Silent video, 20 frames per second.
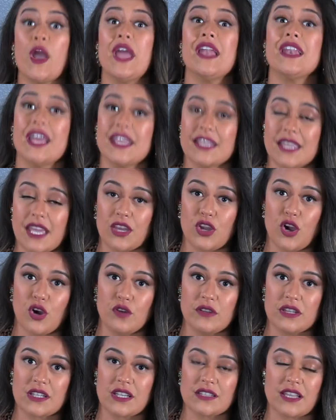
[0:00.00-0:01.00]
when I get
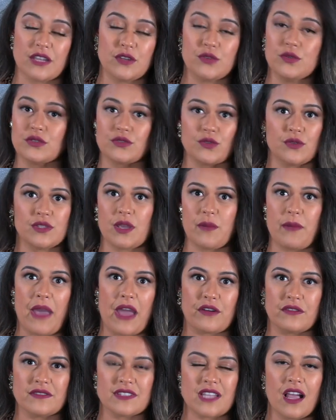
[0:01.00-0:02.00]
COVID, because I knew it was only a
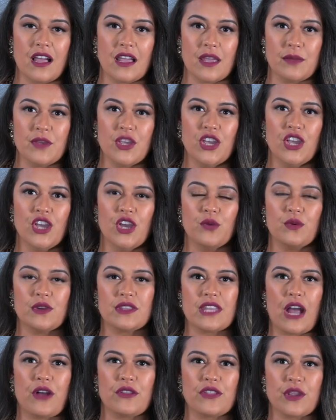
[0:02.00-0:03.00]
matter of time
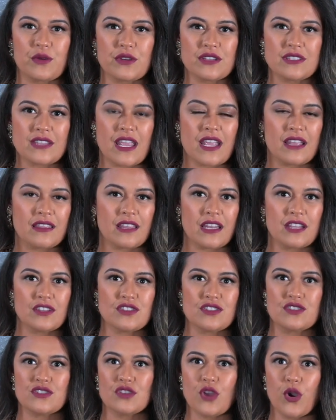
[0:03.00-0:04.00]
with how they were saying that
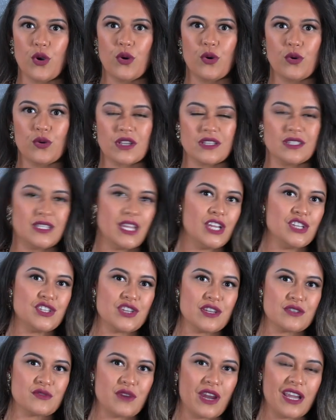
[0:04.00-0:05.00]
it's so
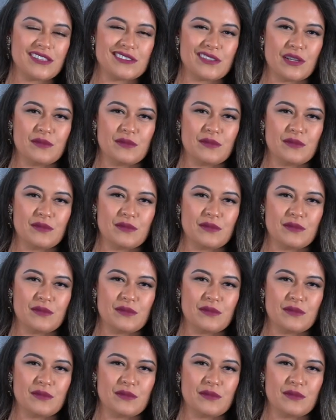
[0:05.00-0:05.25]
contagious, right?